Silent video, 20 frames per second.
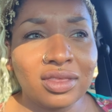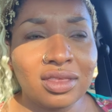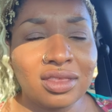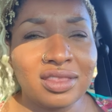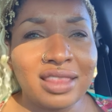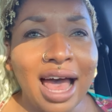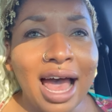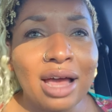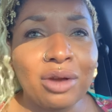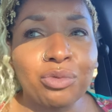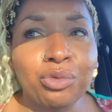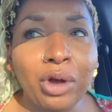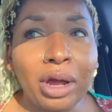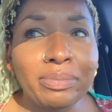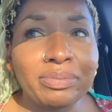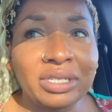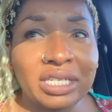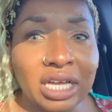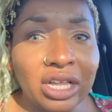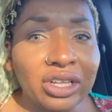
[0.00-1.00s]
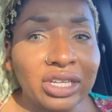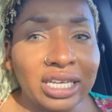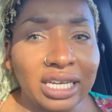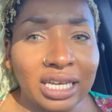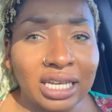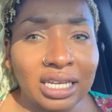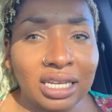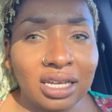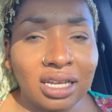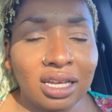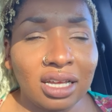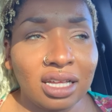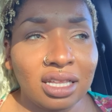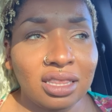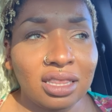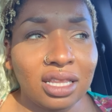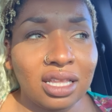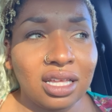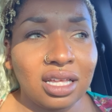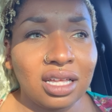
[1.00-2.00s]
that reptilian?
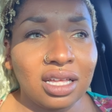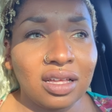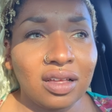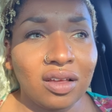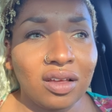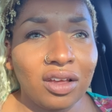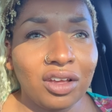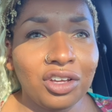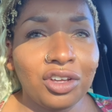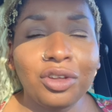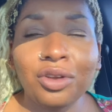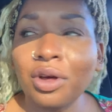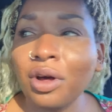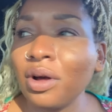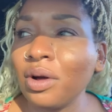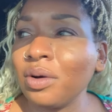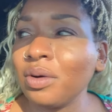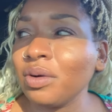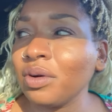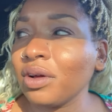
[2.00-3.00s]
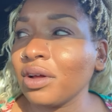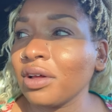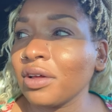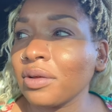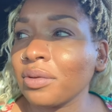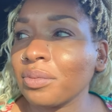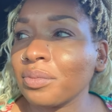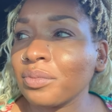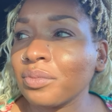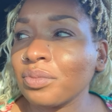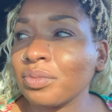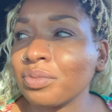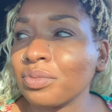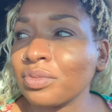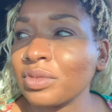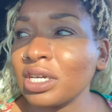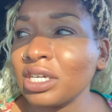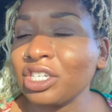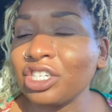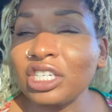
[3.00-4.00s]
You know,
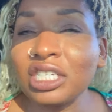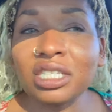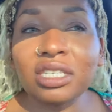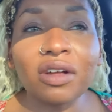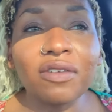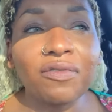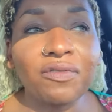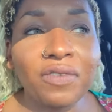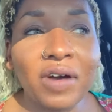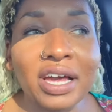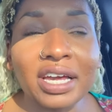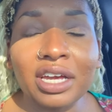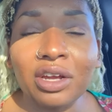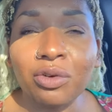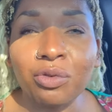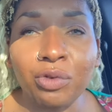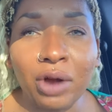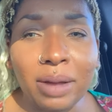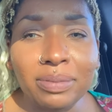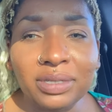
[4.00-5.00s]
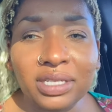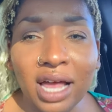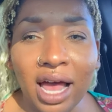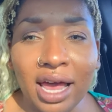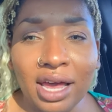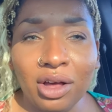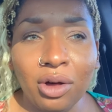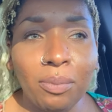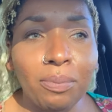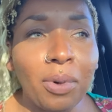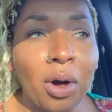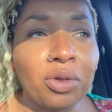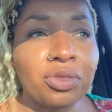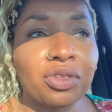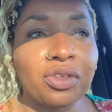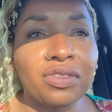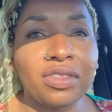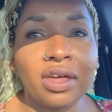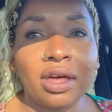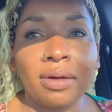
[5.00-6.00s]
she's a fucking reptile. Both
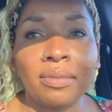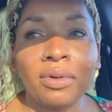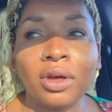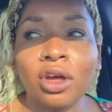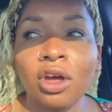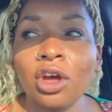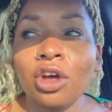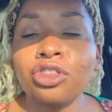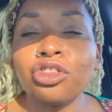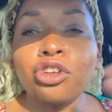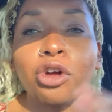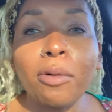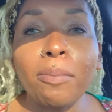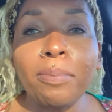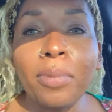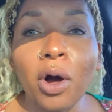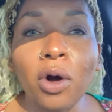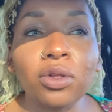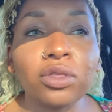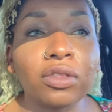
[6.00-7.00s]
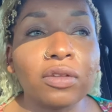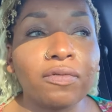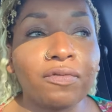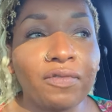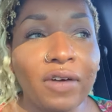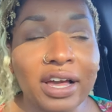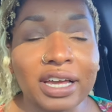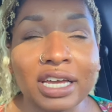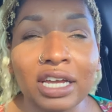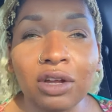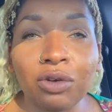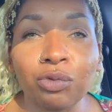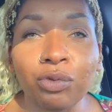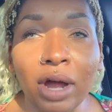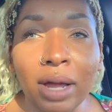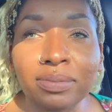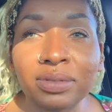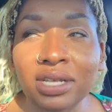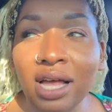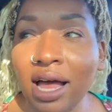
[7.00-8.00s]
of them. They're both fucking
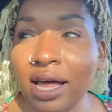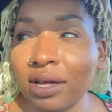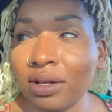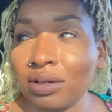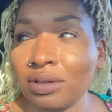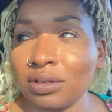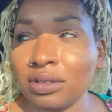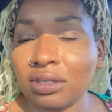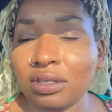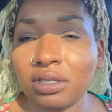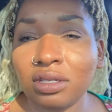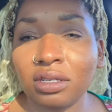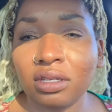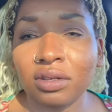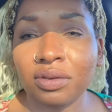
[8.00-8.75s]
reptiles.